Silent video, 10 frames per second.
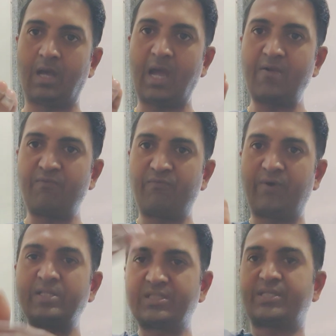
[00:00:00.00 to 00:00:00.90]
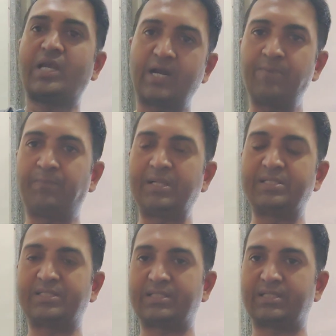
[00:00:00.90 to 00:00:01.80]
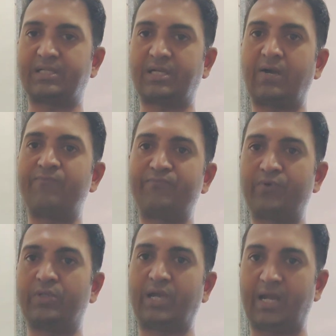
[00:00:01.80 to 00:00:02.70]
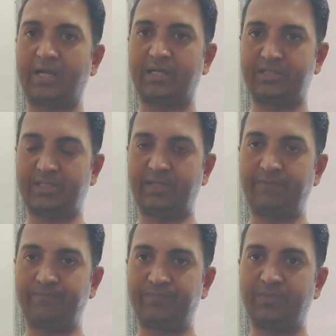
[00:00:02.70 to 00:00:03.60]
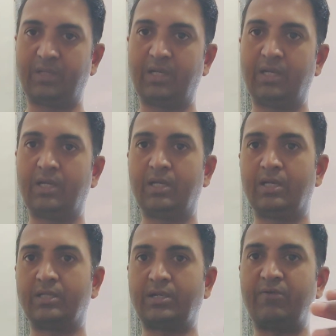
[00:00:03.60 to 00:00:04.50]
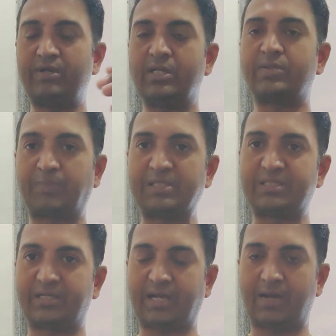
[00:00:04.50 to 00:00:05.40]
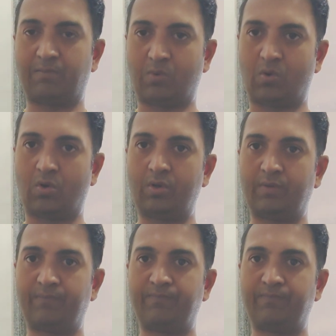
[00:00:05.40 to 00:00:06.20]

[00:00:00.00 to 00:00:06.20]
and 1 second pulse come for the energy in the pulsatile mode,